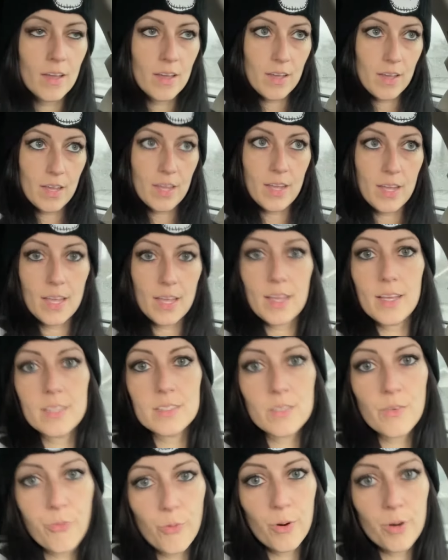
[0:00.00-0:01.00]
it
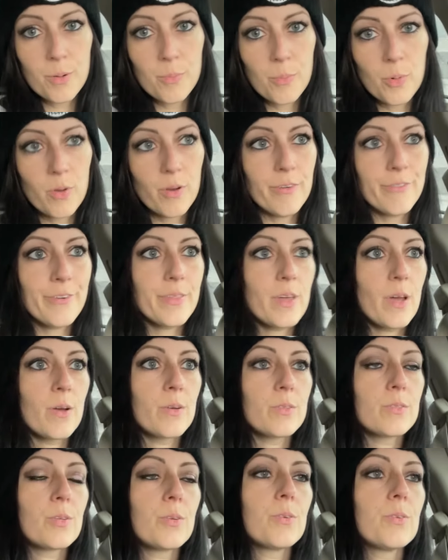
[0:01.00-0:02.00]
is affordable for
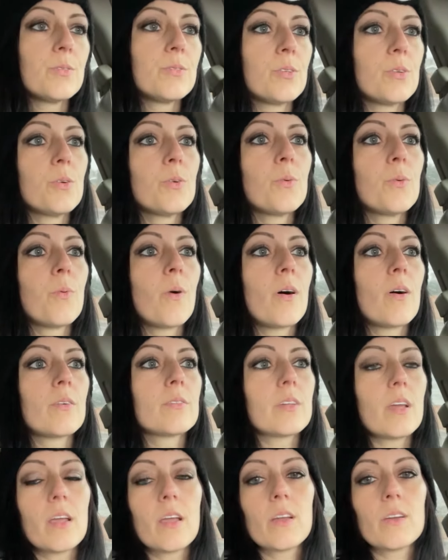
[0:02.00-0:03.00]
those who do
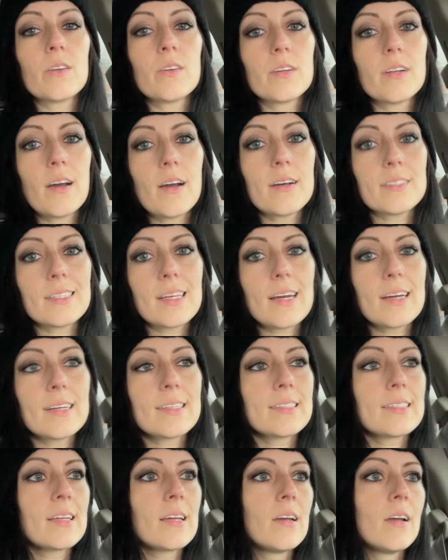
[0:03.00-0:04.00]
want a good hot
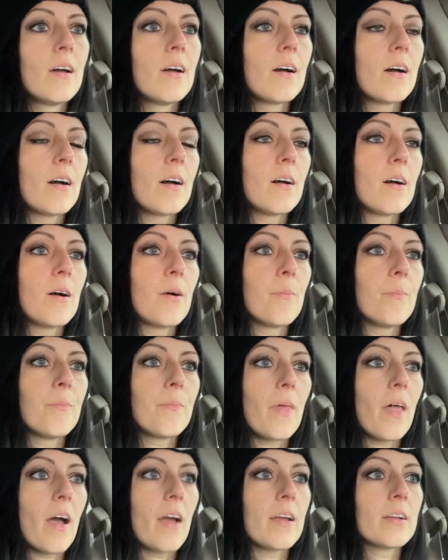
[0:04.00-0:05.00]
sauce.
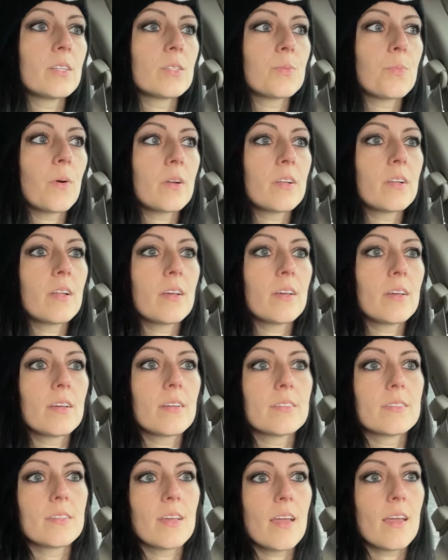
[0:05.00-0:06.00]
I just wanted
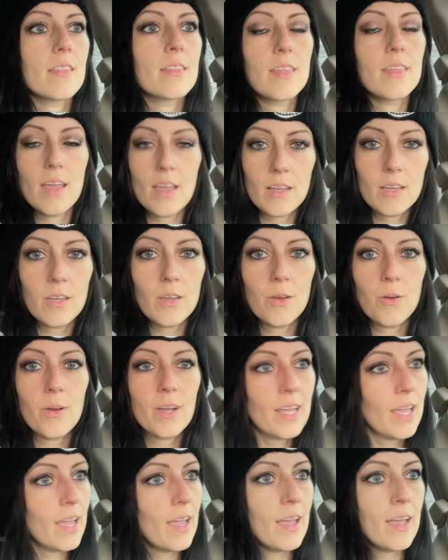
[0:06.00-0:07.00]
to say thank you
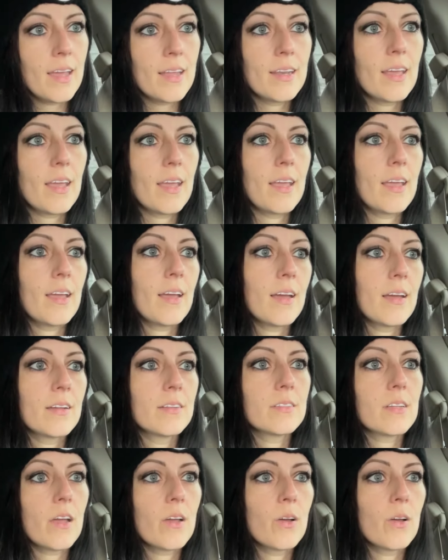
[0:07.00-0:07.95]
again, and I